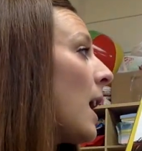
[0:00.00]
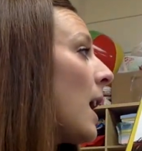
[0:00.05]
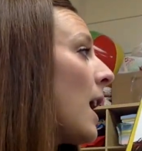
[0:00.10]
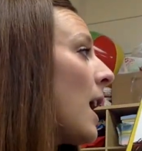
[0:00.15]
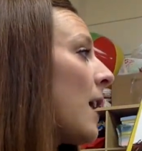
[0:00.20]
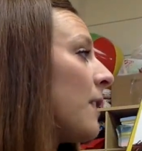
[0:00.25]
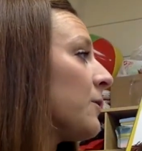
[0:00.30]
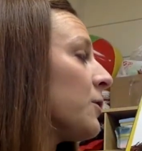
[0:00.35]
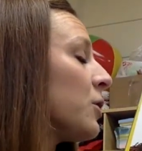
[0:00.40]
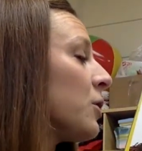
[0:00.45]

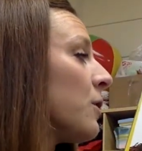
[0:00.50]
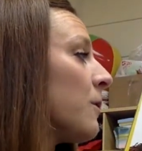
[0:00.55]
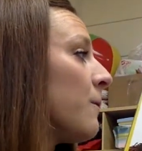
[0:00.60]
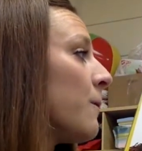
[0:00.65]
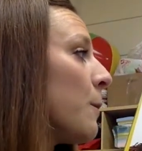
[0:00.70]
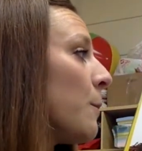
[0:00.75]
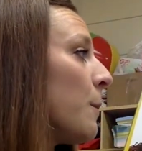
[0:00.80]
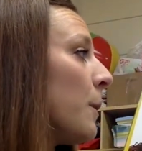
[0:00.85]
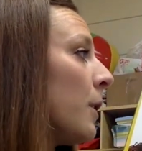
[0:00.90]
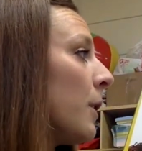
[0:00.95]
After the
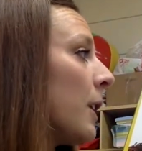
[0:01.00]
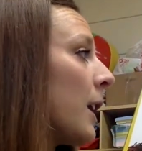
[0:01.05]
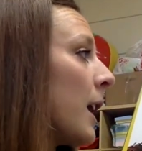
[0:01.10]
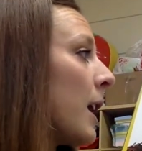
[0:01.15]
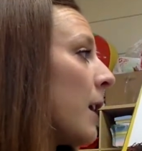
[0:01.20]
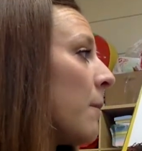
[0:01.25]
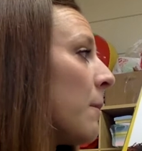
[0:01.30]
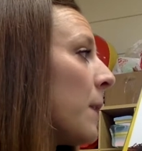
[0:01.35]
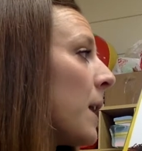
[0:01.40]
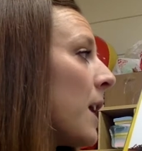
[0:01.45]
football
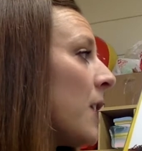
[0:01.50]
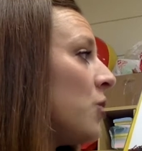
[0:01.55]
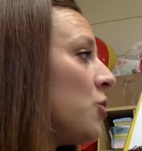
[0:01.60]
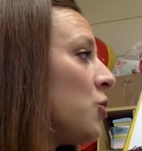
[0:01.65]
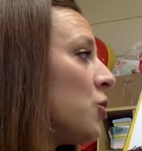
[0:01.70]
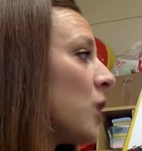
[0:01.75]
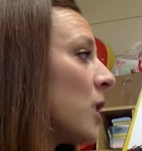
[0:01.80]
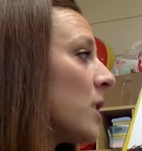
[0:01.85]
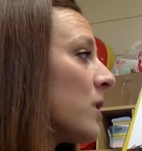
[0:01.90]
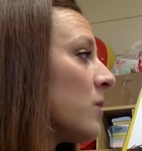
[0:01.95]
game, I
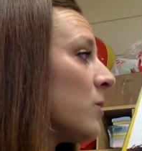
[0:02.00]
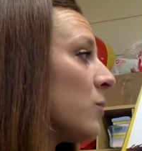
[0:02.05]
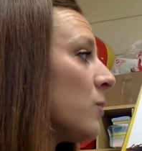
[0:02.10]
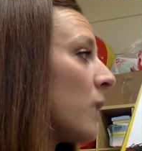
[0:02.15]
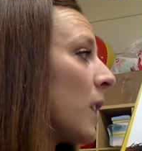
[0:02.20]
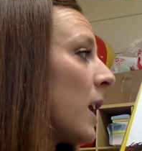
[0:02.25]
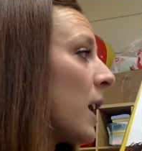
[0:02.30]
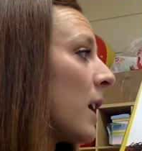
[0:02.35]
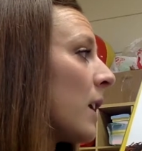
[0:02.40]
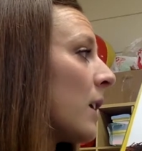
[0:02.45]
just
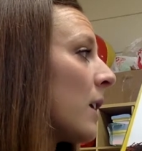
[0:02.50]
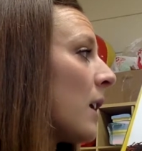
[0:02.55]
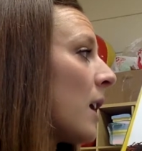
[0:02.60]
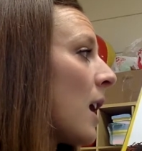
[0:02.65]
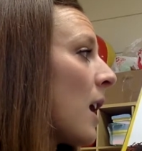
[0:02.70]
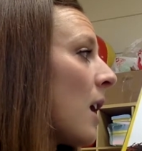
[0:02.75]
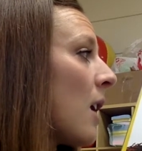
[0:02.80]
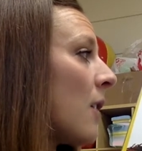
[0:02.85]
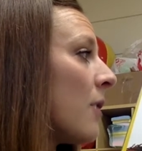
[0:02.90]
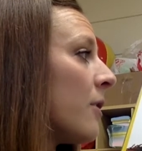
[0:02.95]
ran
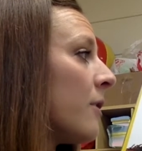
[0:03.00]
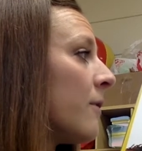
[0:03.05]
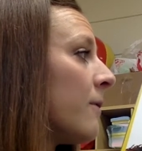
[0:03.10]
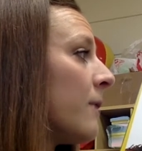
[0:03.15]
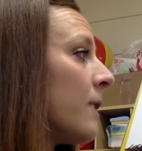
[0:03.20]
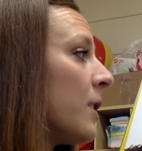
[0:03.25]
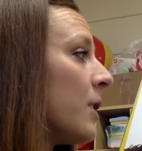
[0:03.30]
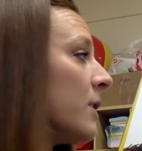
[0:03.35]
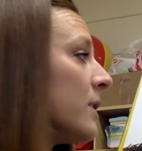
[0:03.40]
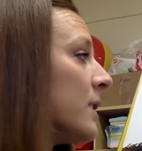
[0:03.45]
on the
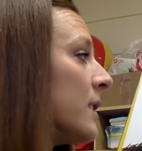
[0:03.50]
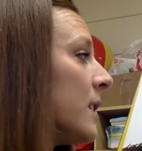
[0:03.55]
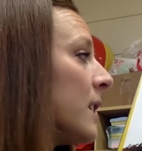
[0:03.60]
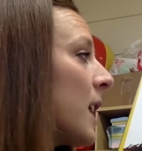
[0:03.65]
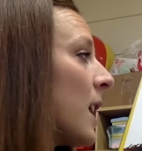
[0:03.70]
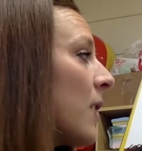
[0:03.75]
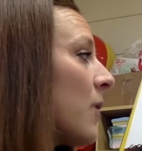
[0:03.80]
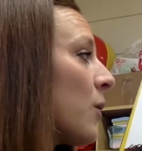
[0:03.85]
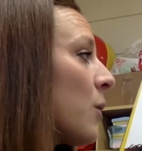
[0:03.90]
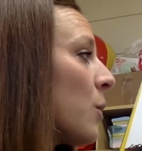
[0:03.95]
field to
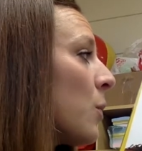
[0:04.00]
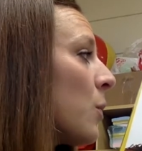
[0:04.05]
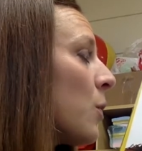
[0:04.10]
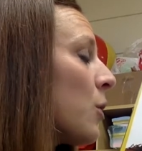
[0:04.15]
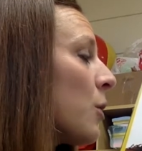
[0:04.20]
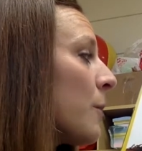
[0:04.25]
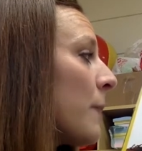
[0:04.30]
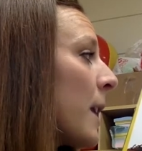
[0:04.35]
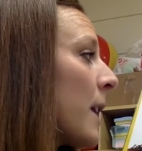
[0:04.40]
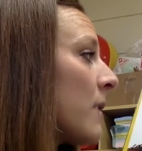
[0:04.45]
get the
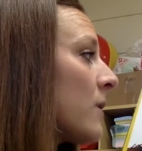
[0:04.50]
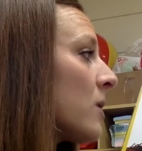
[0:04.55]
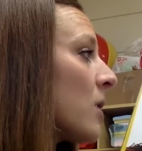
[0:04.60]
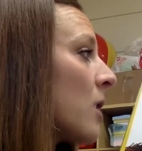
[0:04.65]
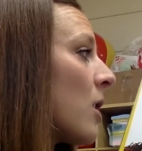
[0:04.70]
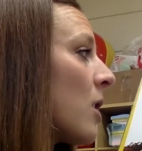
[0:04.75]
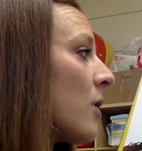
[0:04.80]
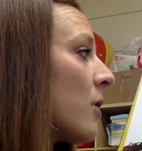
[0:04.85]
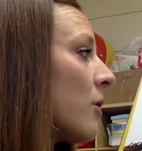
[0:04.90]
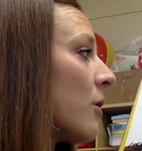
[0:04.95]
quarterback's
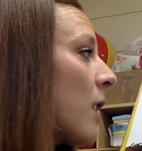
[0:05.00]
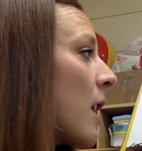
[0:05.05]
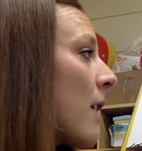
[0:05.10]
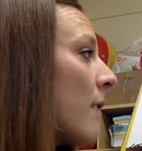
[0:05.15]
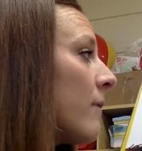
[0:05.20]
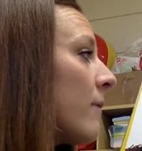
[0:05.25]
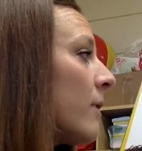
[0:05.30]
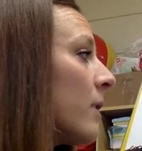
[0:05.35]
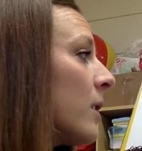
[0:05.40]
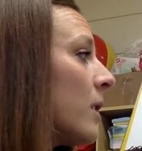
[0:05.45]
autograph.